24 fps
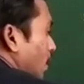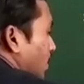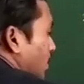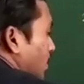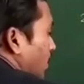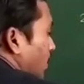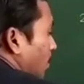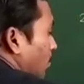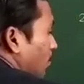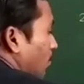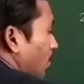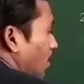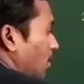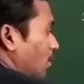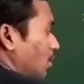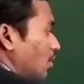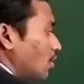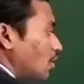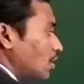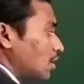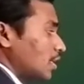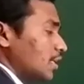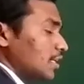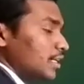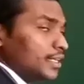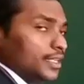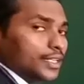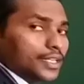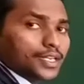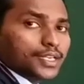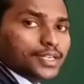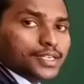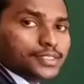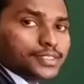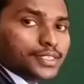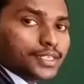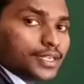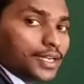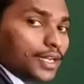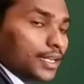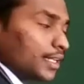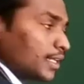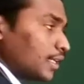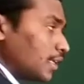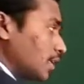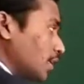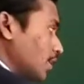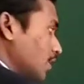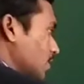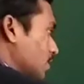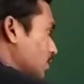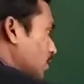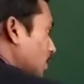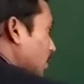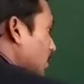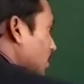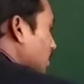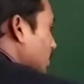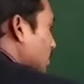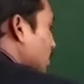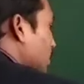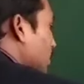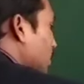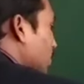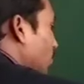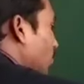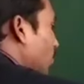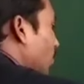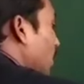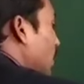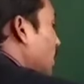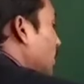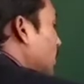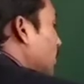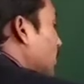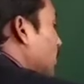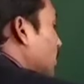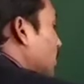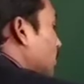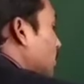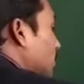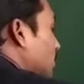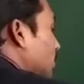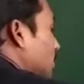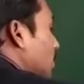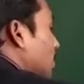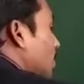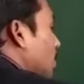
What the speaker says: silver chloride is a colorless or it is a white